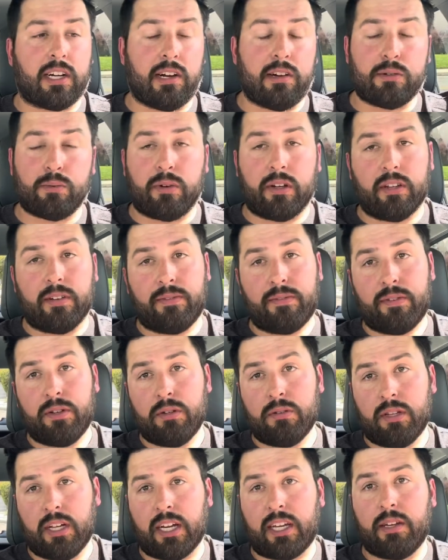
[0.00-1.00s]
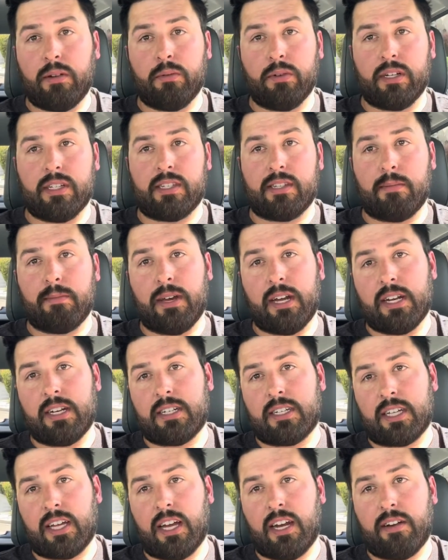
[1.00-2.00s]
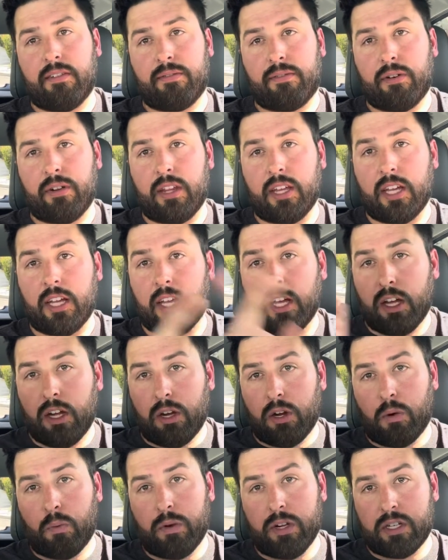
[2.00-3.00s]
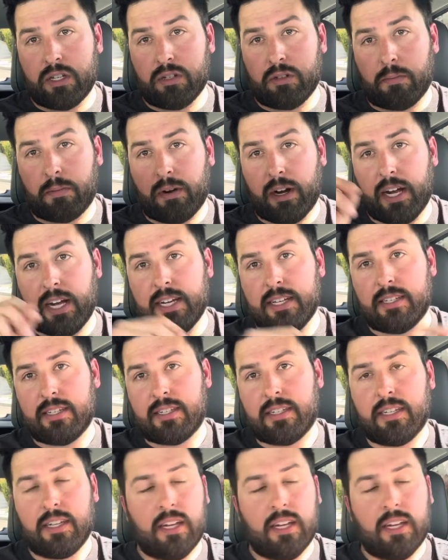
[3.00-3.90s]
I was one of the few lucky ones that managed to get it for the original price.